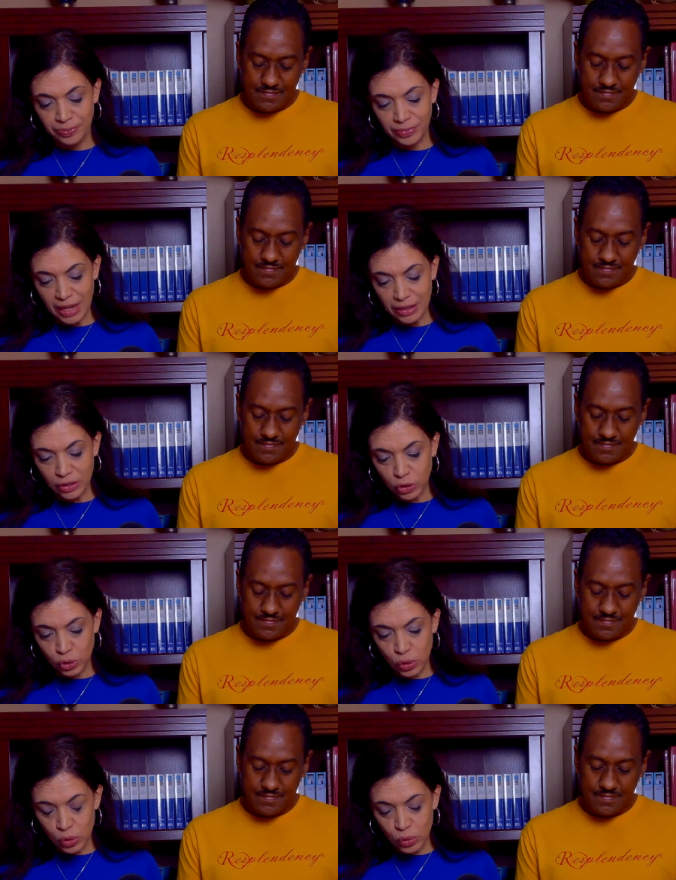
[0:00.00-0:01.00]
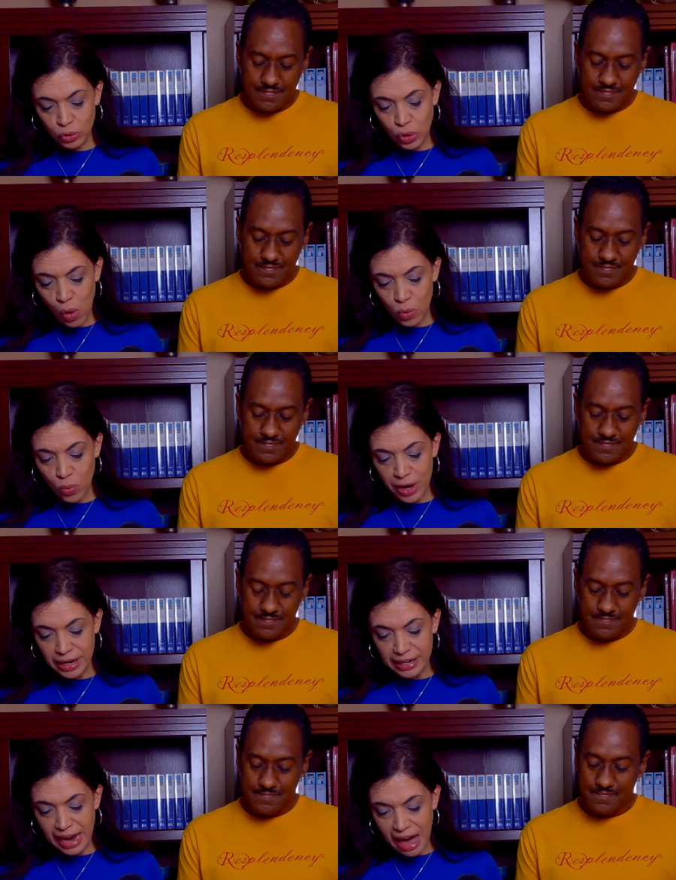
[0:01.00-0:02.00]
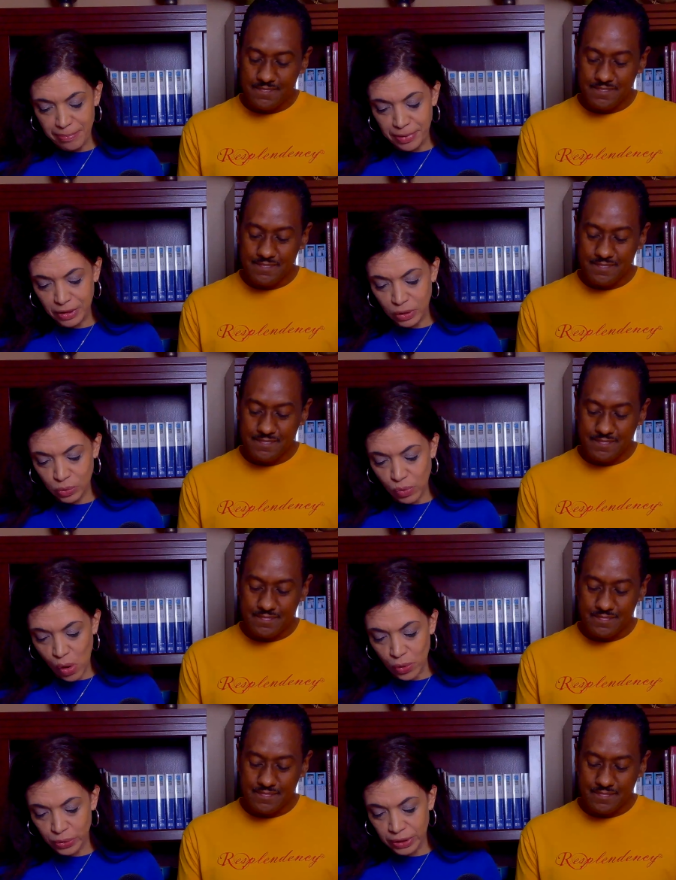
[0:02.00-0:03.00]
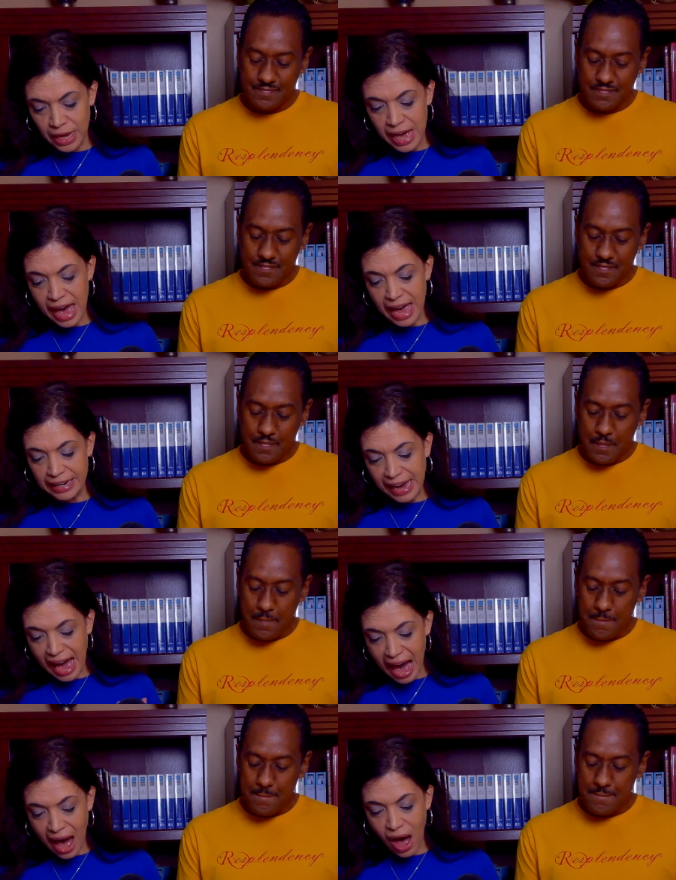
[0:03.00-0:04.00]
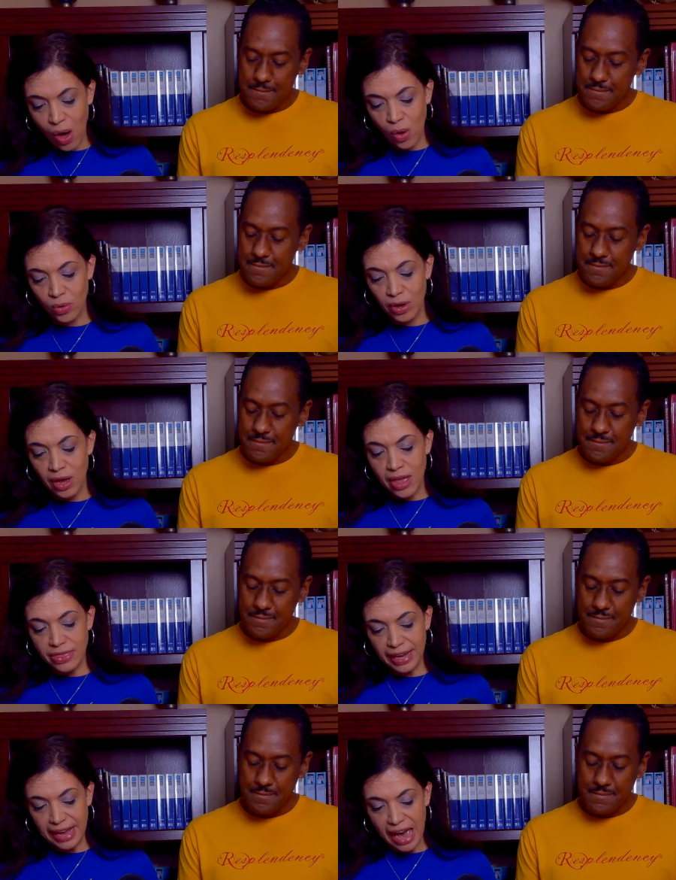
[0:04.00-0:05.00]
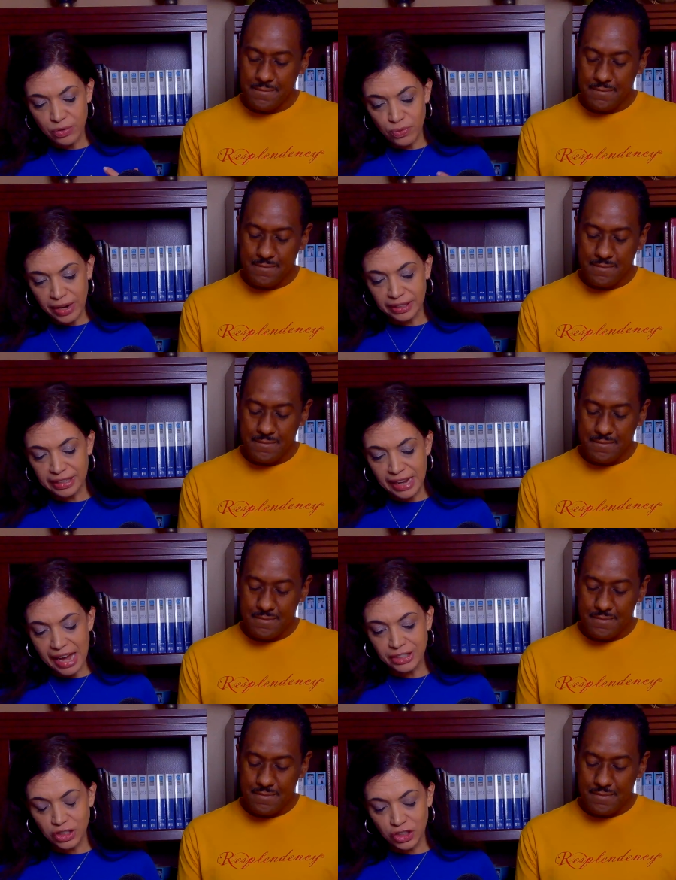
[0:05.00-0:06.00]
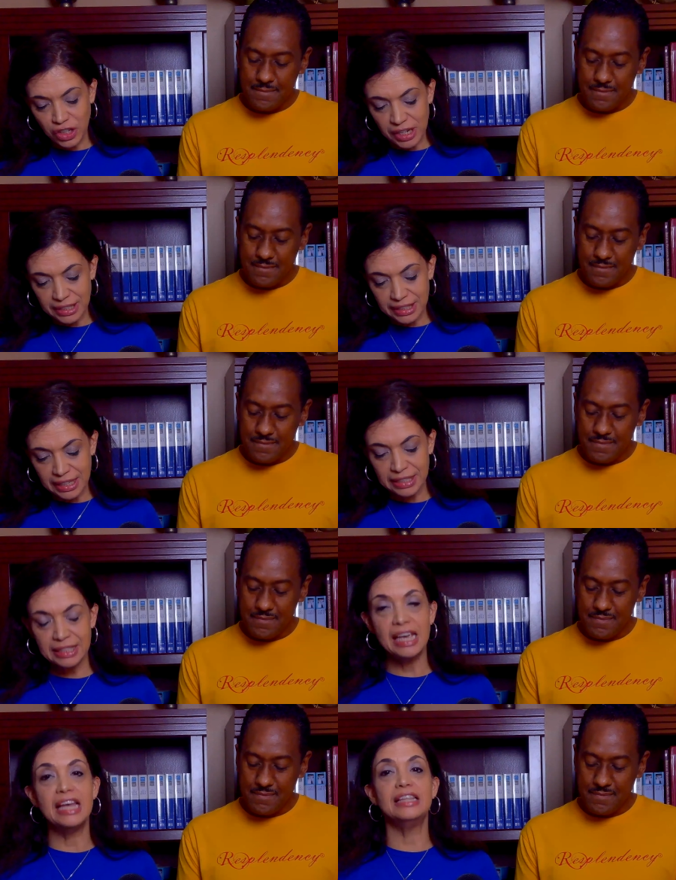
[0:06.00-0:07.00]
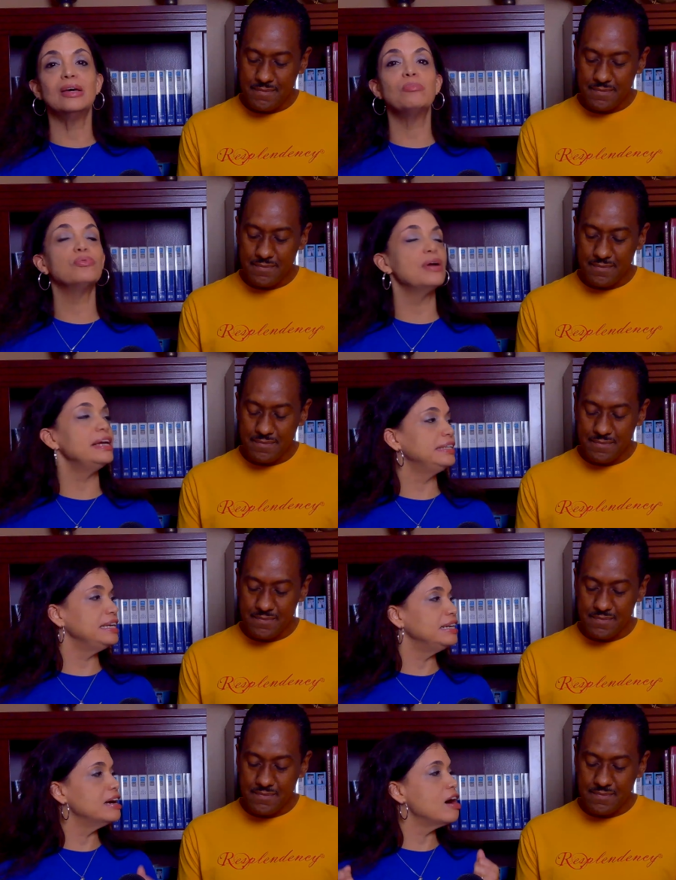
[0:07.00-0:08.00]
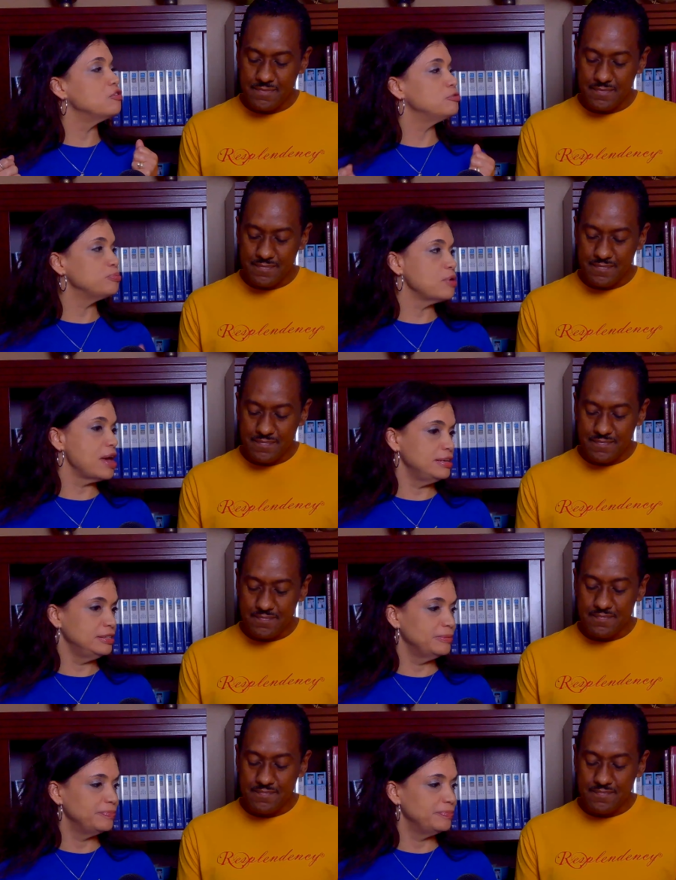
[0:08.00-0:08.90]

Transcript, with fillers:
Speaker 1: Then the two told what had happened on the road and how they had recognized Jesus in the breaking of bread.